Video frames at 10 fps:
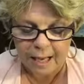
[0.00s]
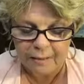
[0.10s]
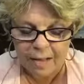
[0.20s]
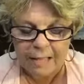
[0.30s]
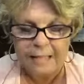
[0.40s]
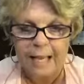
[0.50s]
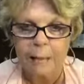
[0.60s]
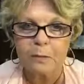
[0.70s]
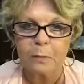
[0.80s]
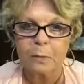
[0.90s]
a lot of
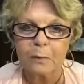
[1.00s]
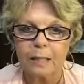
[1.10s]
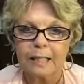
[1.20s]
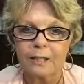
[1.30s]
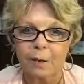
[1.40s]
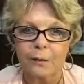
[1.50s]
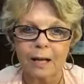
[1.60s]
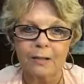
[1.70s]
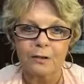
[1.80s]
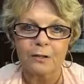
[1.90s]
times we really don't
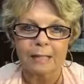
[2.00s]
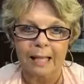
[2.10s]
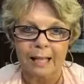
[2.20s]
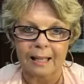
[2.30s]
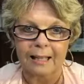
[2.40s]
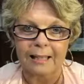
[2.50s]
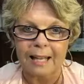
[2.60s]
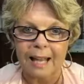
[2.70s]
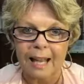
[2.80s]
understand